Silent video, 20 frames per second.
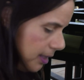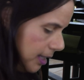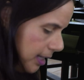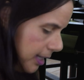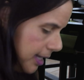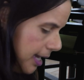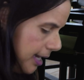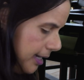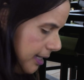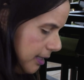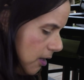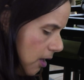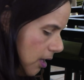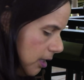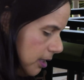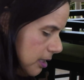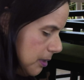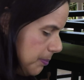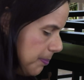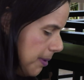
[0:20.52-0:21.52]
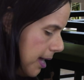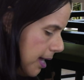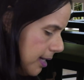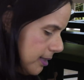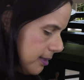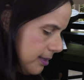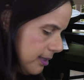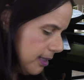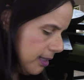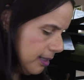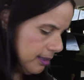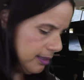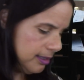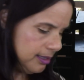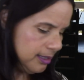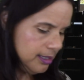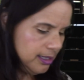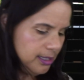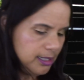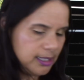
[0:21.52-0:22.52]
I can't eat all this pasta,
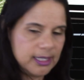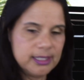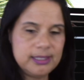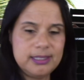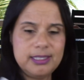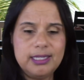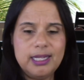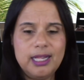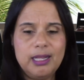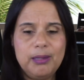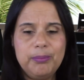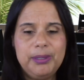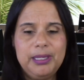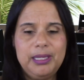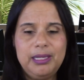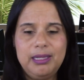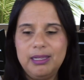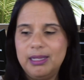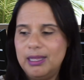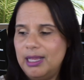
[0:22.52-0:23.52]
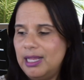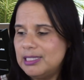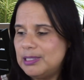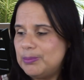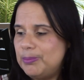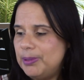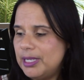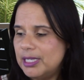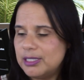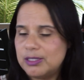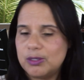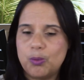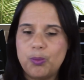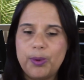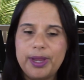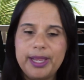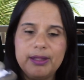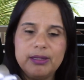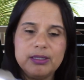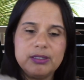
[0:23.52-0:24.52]
because then I'll be as big as a
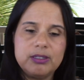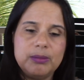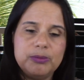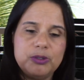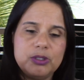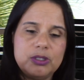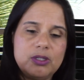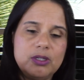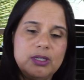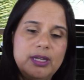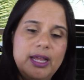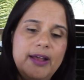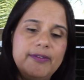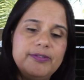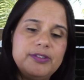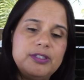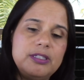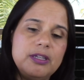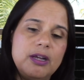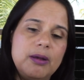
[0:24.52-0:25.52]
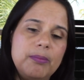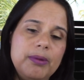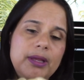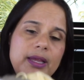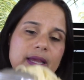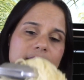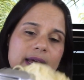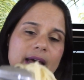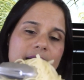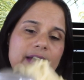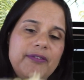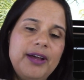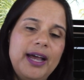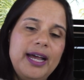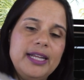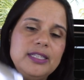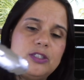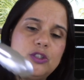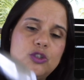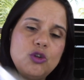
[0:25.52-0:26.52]
whale, so I'm just gonna have some. I've
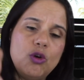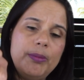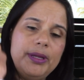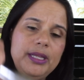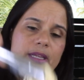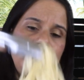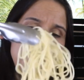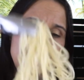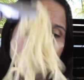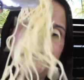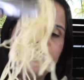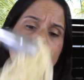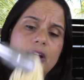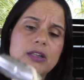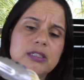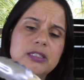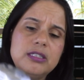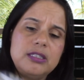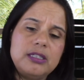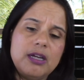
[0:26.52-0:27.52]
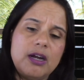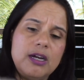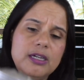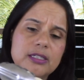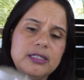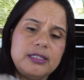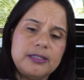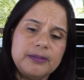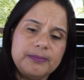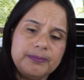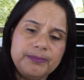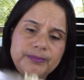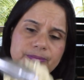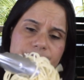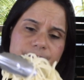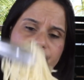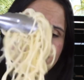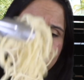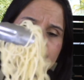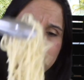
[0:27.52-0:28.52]
had so many false starts
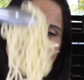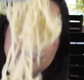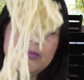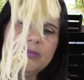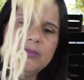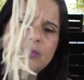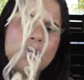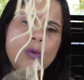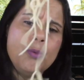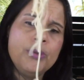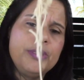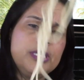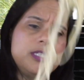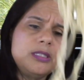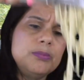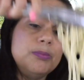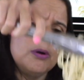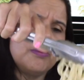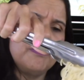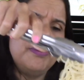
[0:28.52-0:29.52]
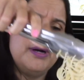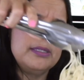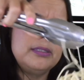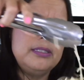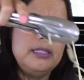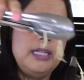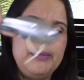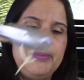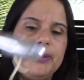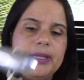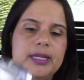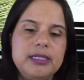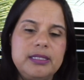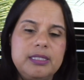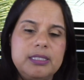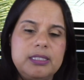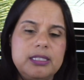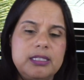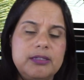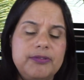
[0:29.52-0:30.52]
with this mukbang today because
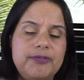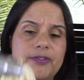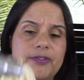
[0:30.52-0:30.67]
this is the